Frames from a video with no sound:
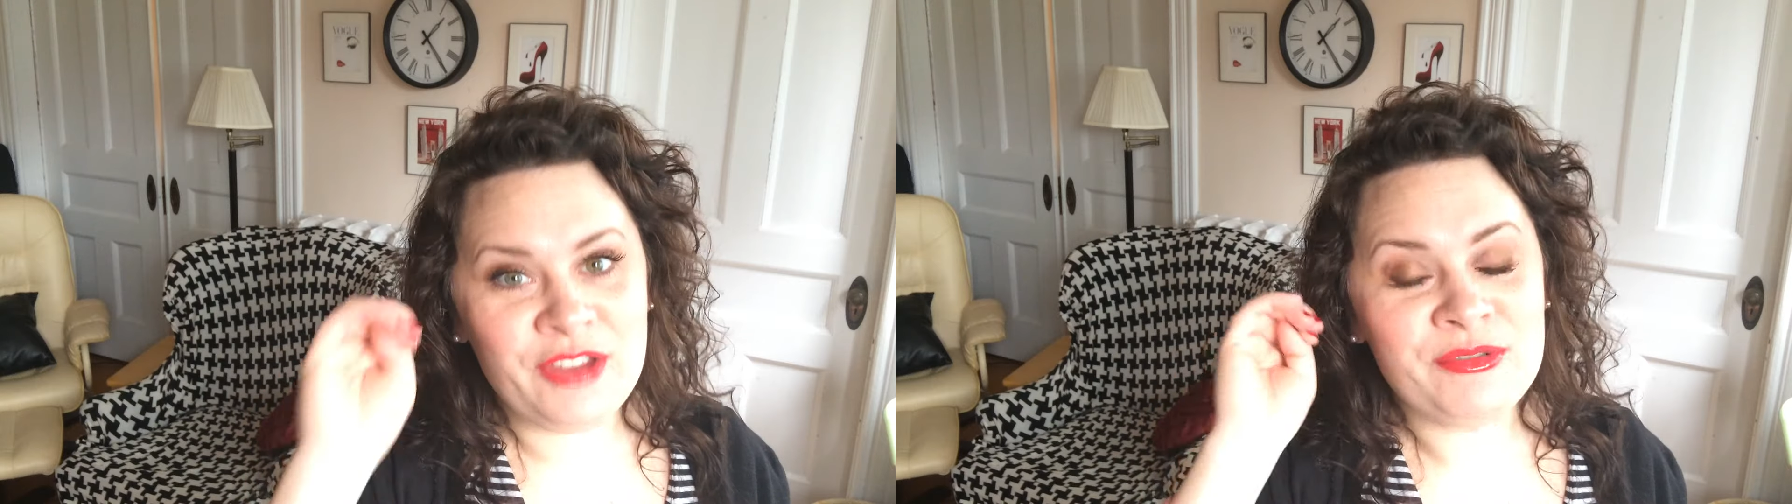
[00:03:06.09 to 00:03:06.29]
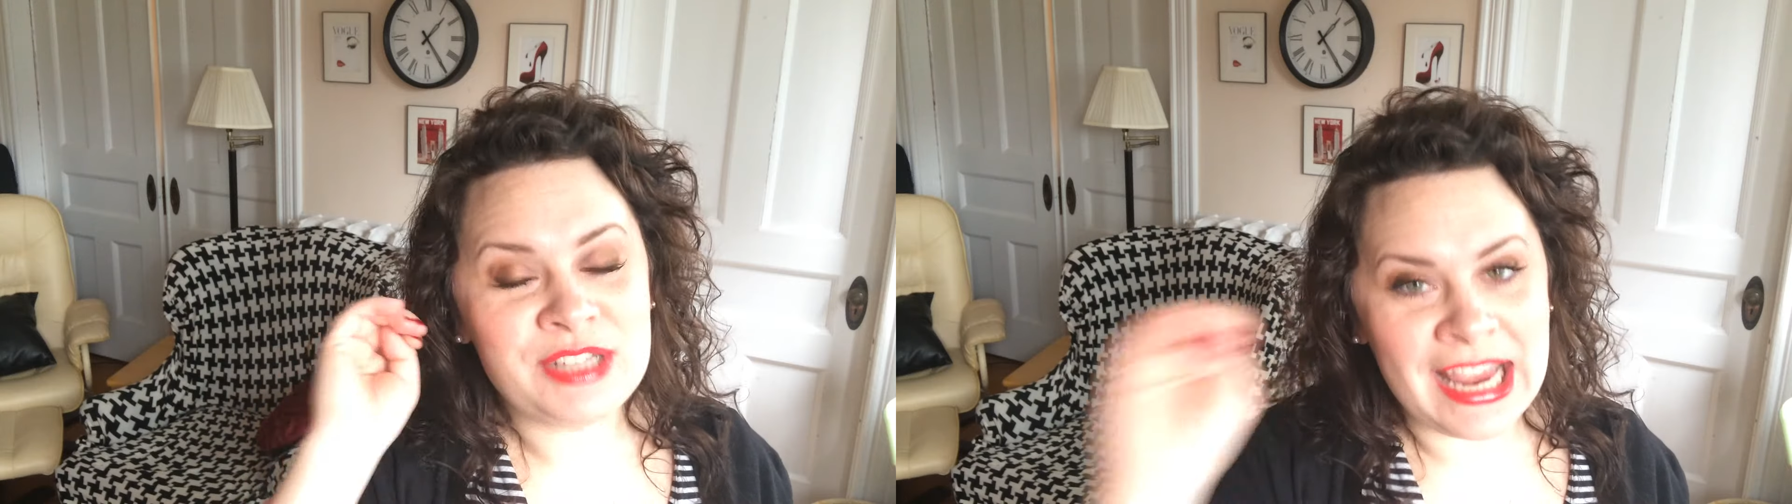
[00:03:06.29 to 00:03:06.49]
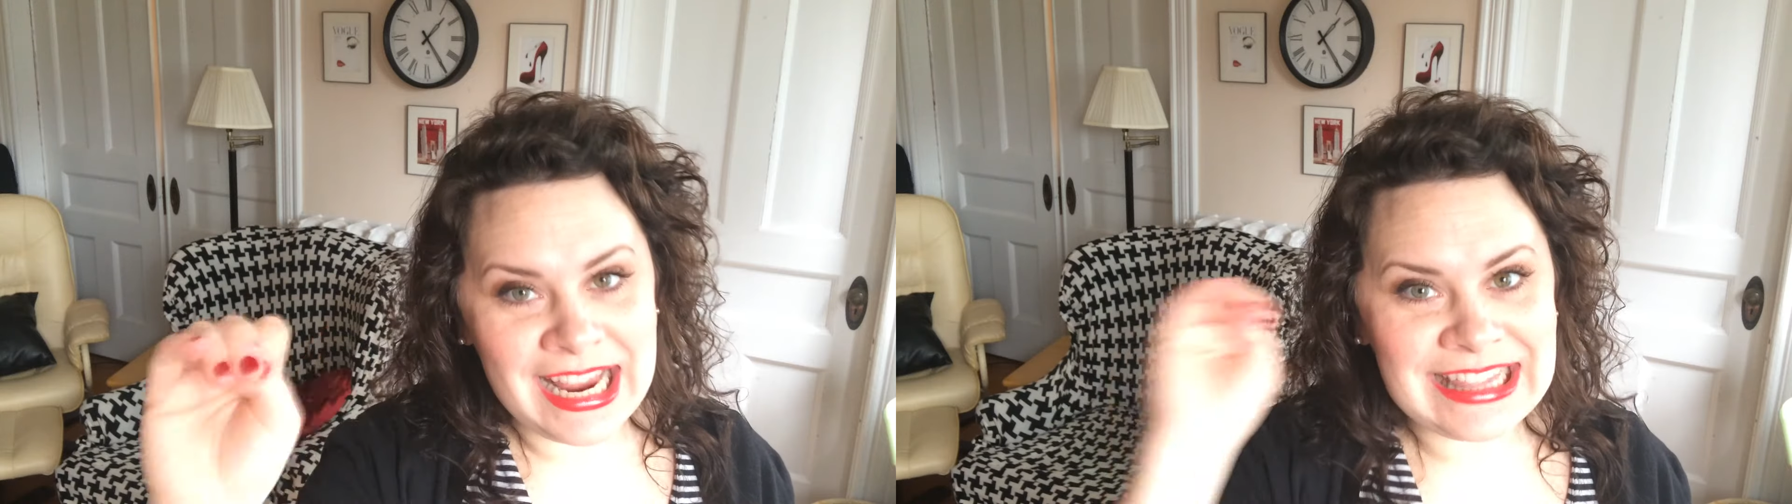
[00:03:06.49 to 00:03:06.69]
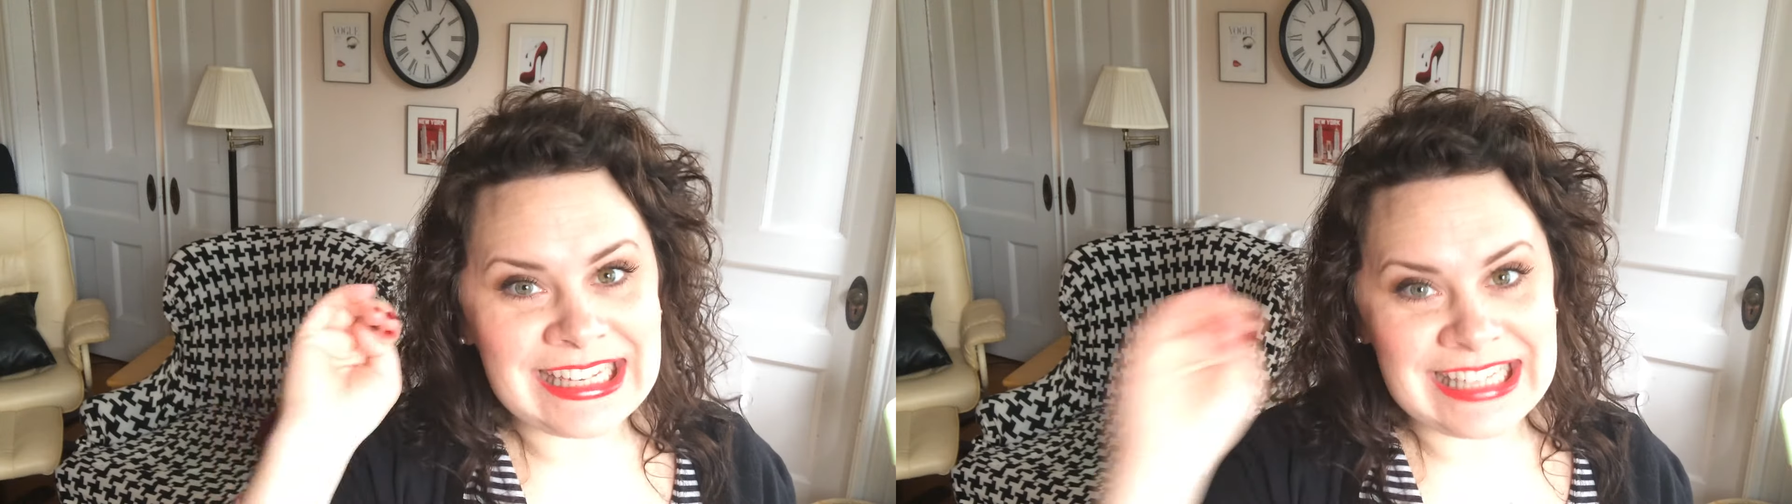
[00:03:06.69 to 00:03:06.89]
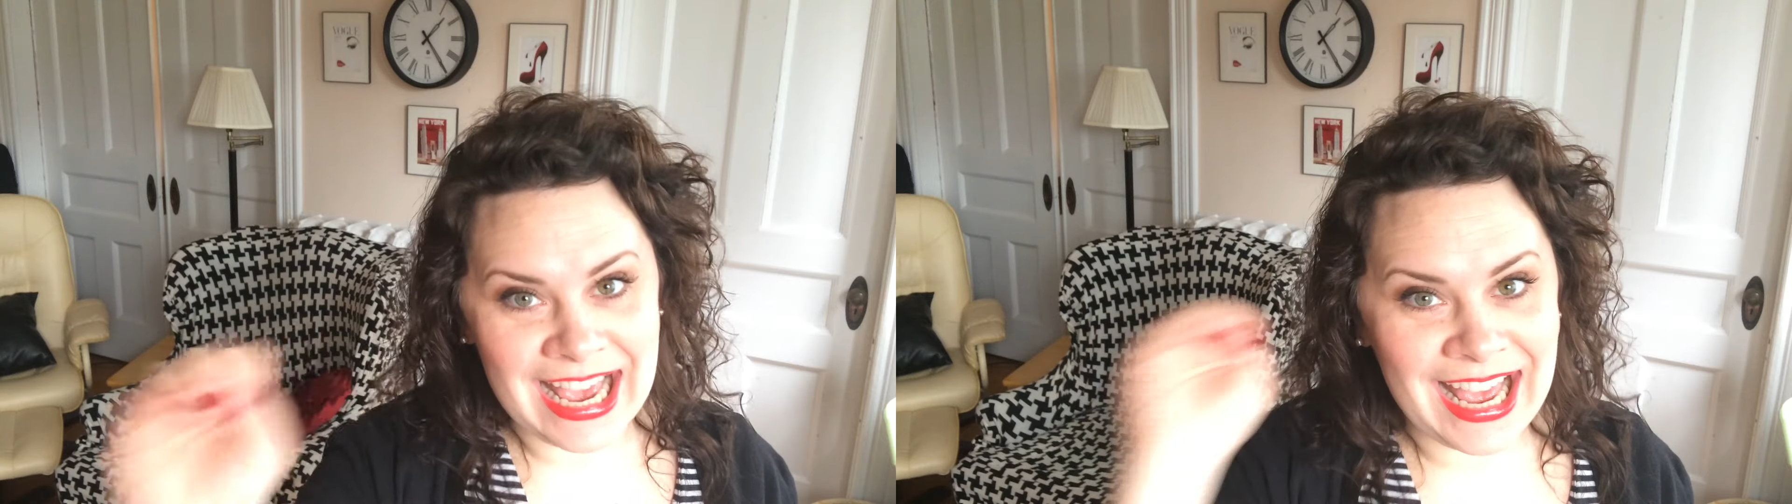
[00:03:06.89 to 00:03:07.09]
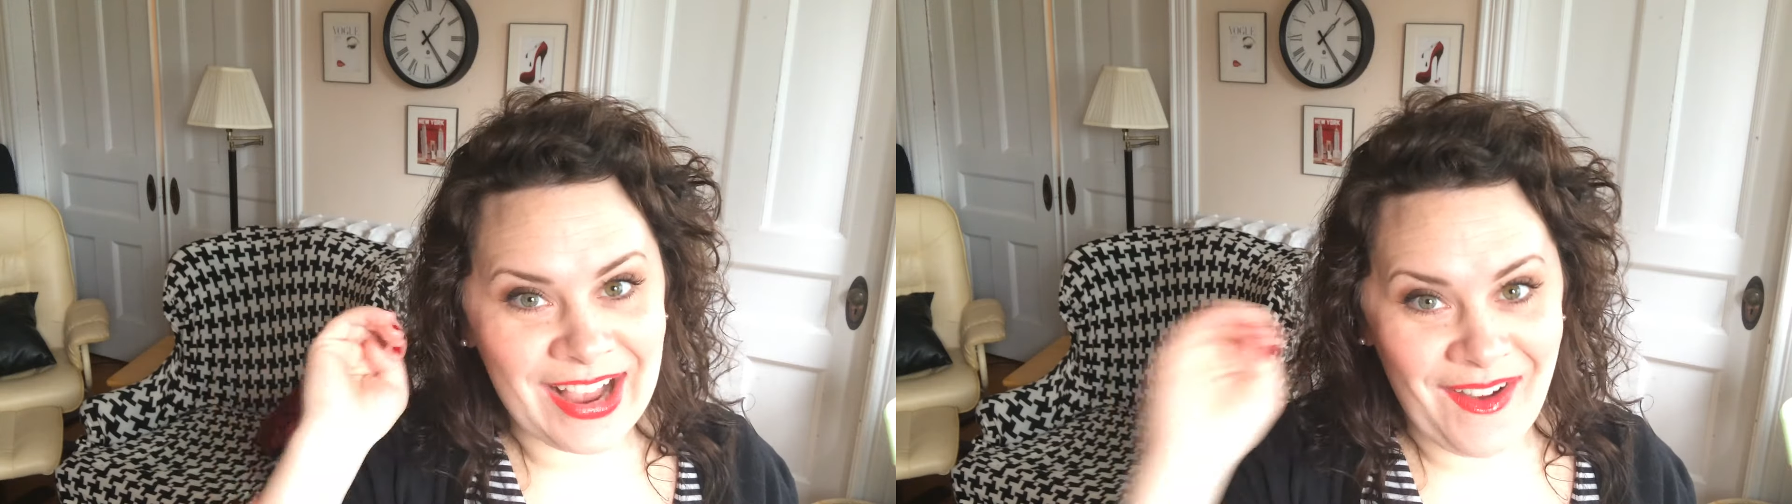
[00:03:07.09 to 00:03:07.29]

You take the tag